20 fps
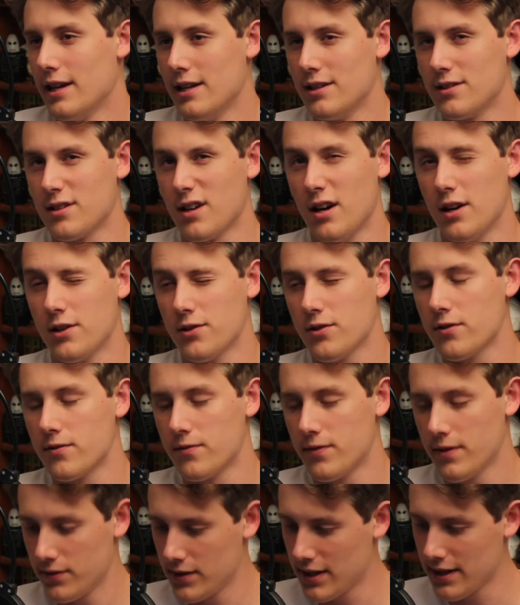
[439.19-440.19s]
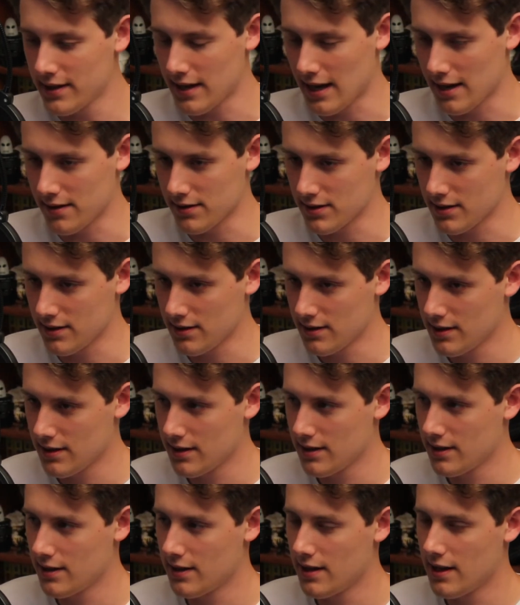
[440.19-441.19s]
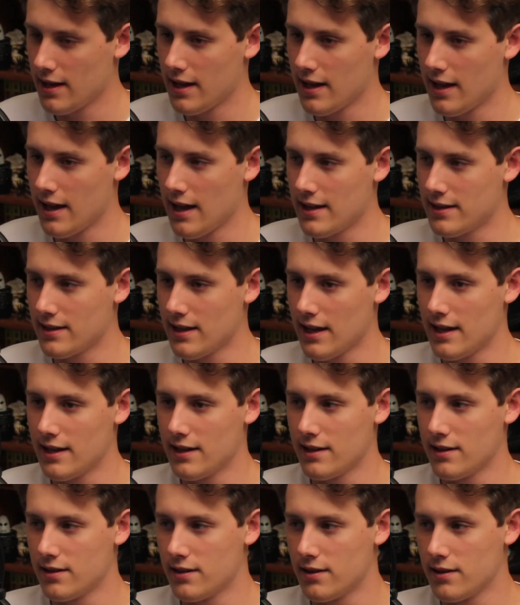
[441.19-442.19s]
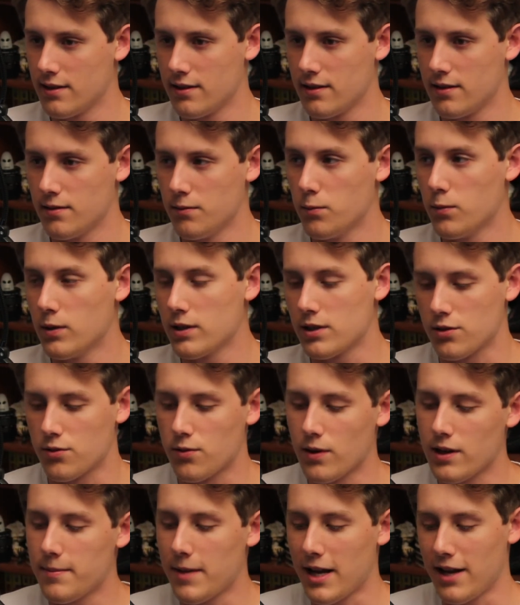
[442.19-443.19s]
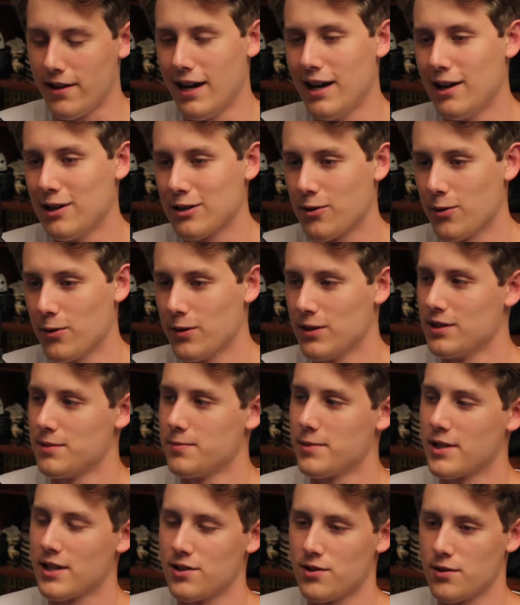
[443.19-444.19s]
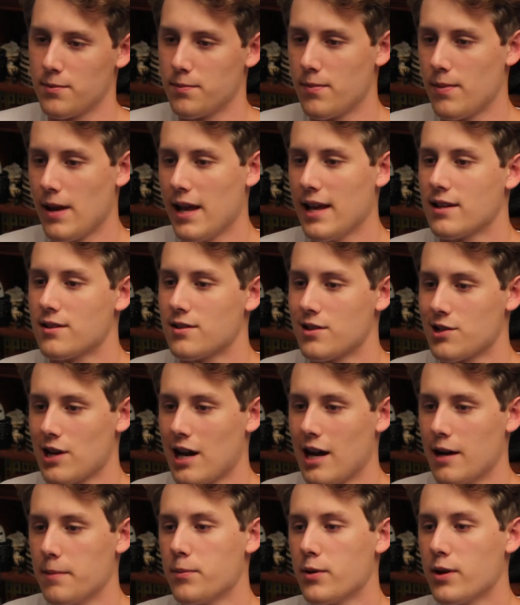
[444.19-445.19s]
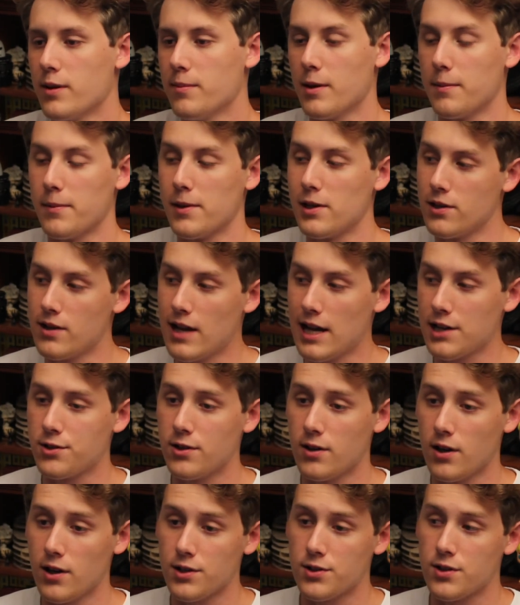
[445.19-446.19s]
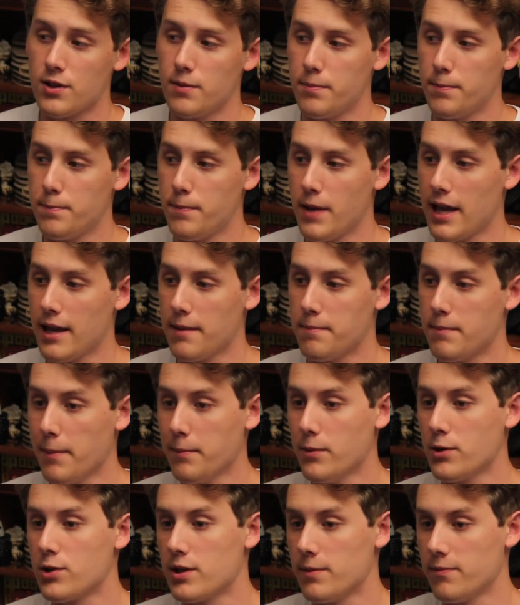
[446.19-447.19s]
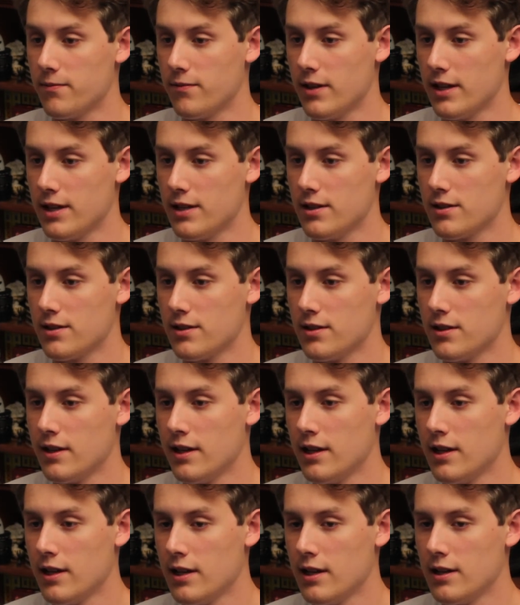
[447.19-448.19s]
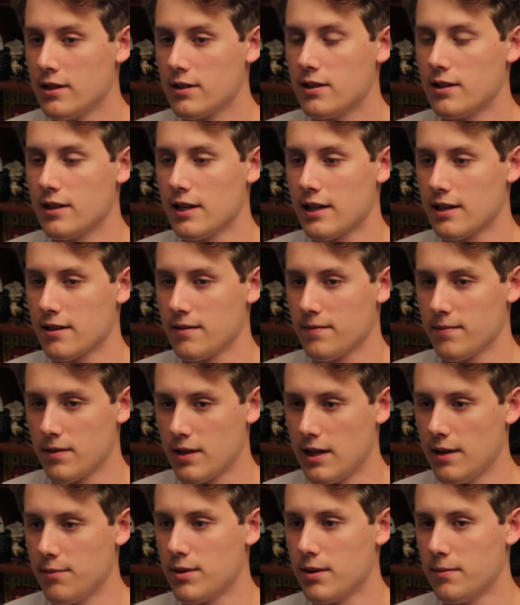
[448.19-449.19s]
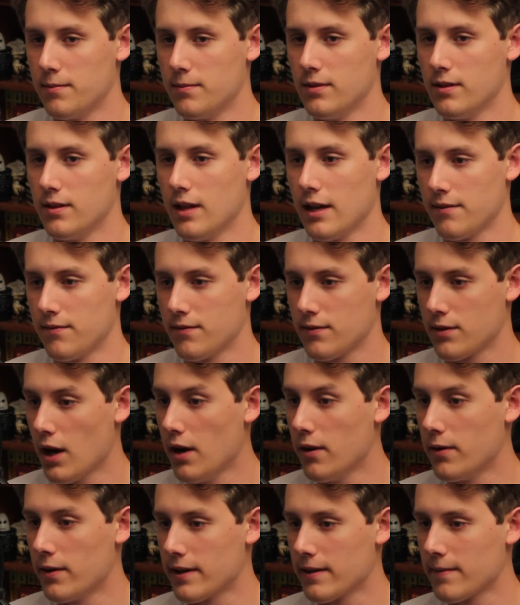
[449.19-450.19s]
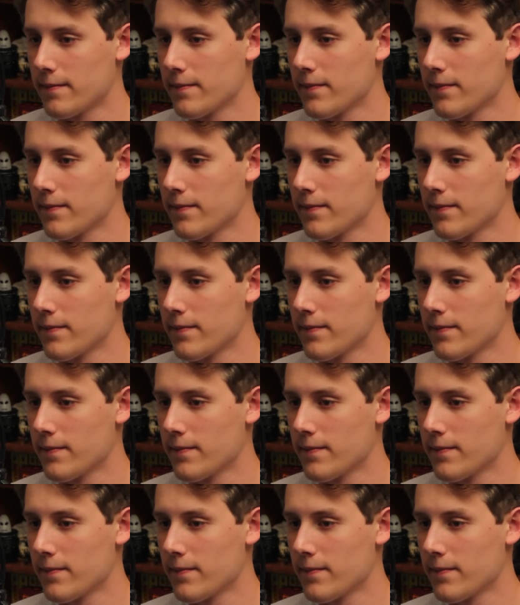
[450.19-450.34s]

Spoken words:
is $115,000, and then what's great about Alcor is because you're paying such a high premium, and you actually also pay membership fees to like keep the life going.